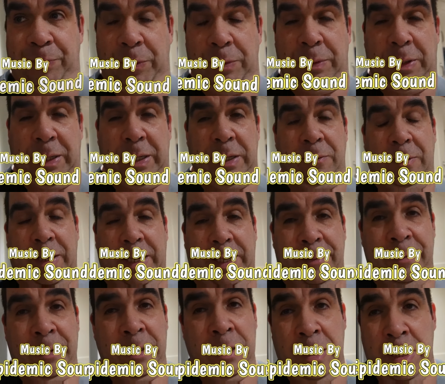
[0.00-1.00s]
But anyway,
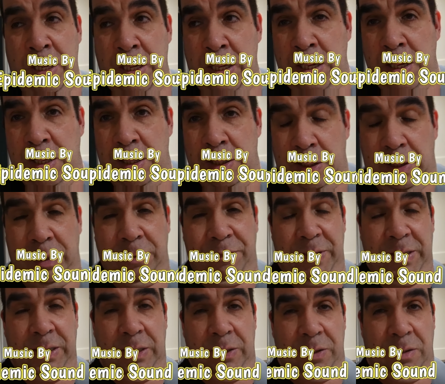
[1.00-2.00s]
like the
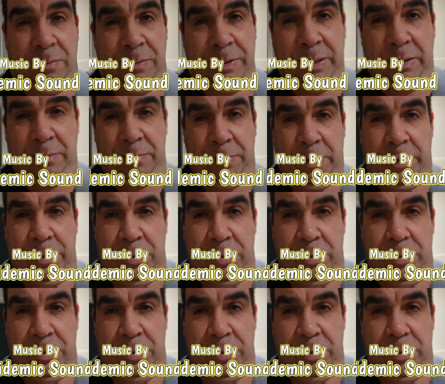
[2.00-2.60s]
video, comment down below,